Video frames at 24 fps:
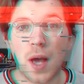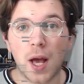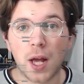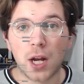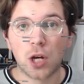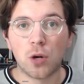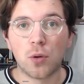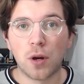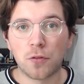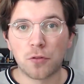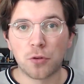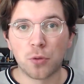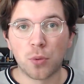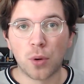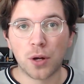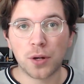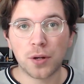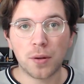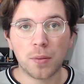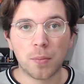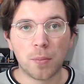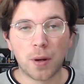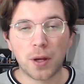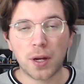Hello
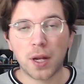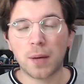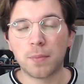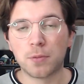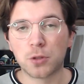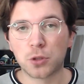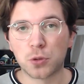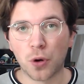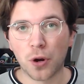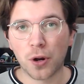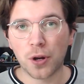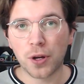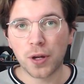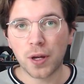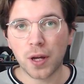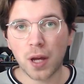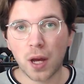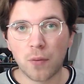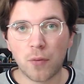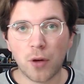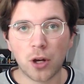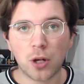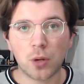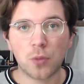everyone, my name is Roy
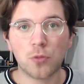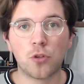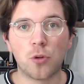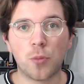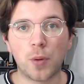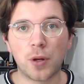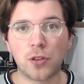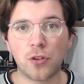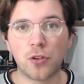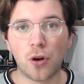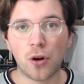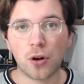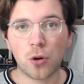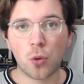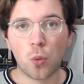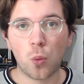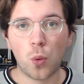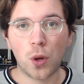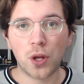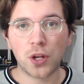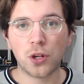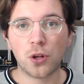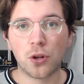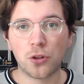and welcome to my talk,
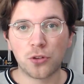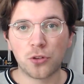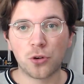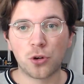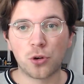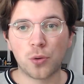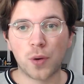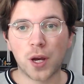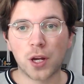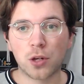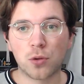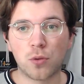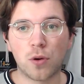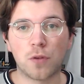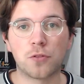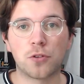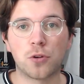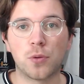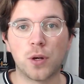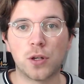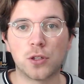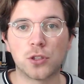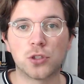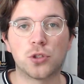When Not to Create a
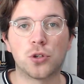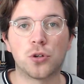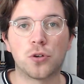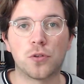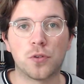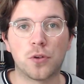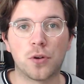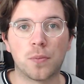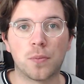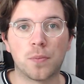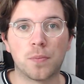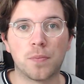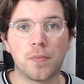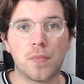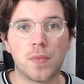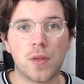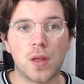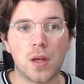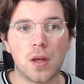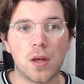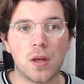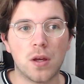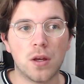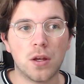GraphQL Server.
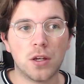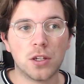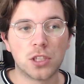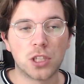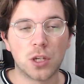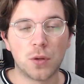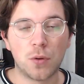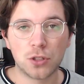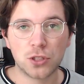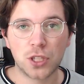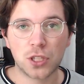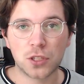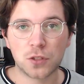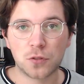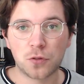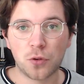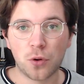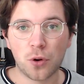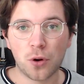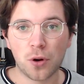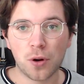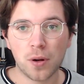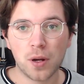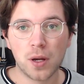So who's this
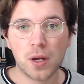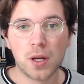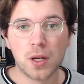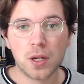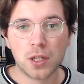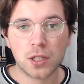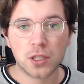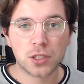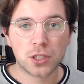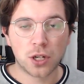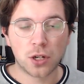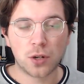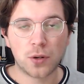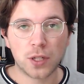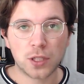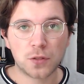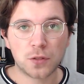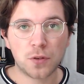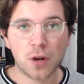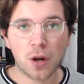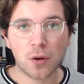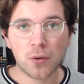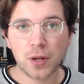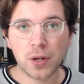for? So
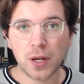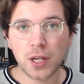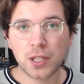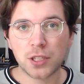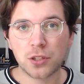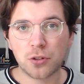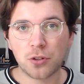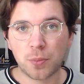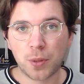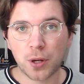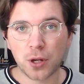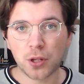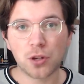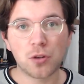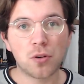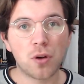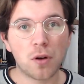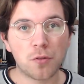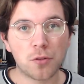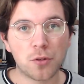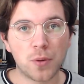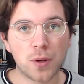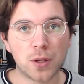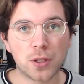it's very easy to build a
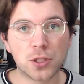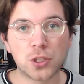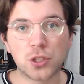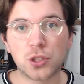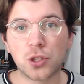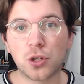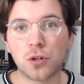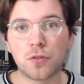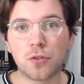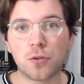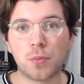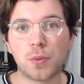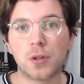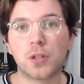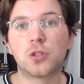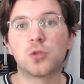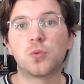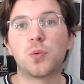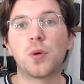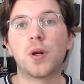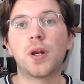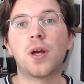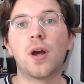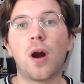GraphQL server, but
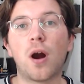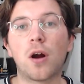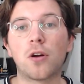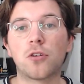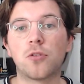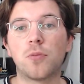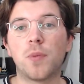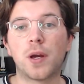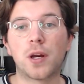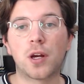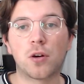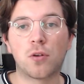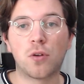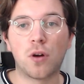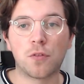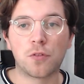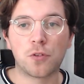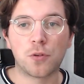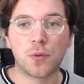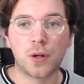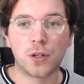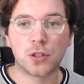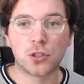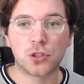it's really hard to make a
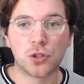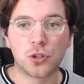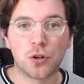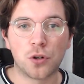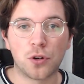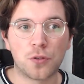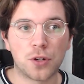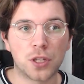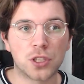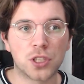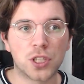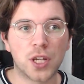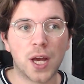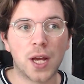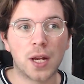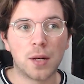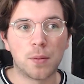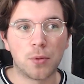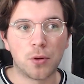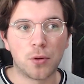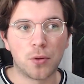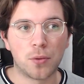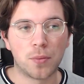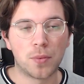GraphQL server that's
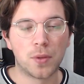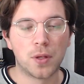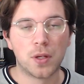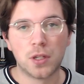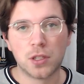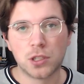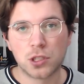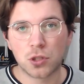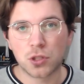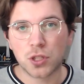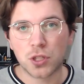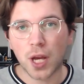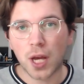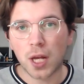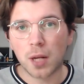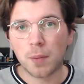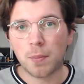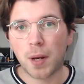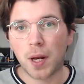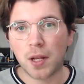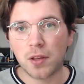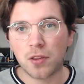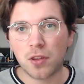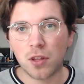scalable. So
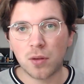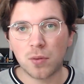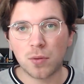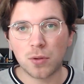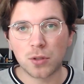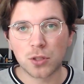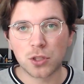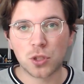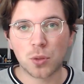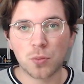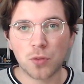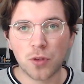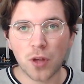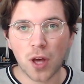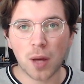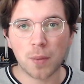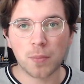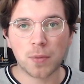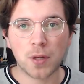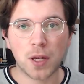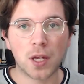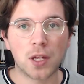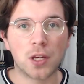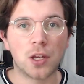scalability will
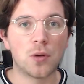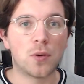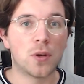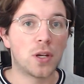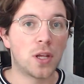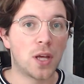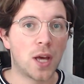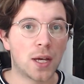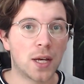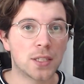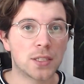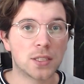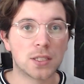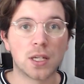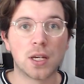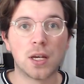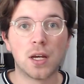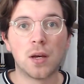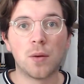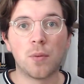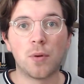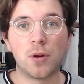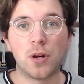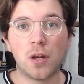sometimes kick you in the ass
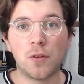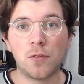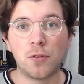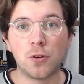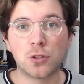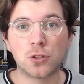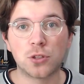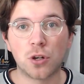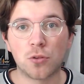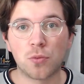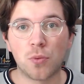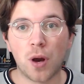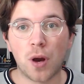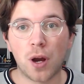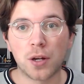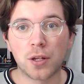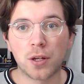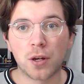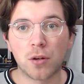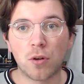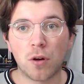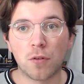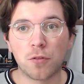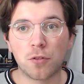whenever you start
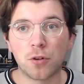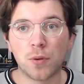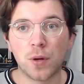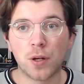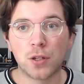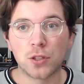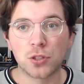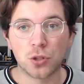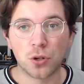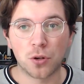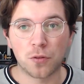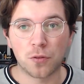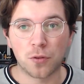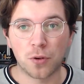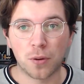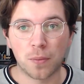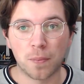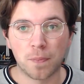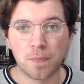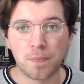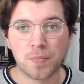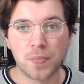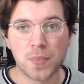writing a GraphQL server.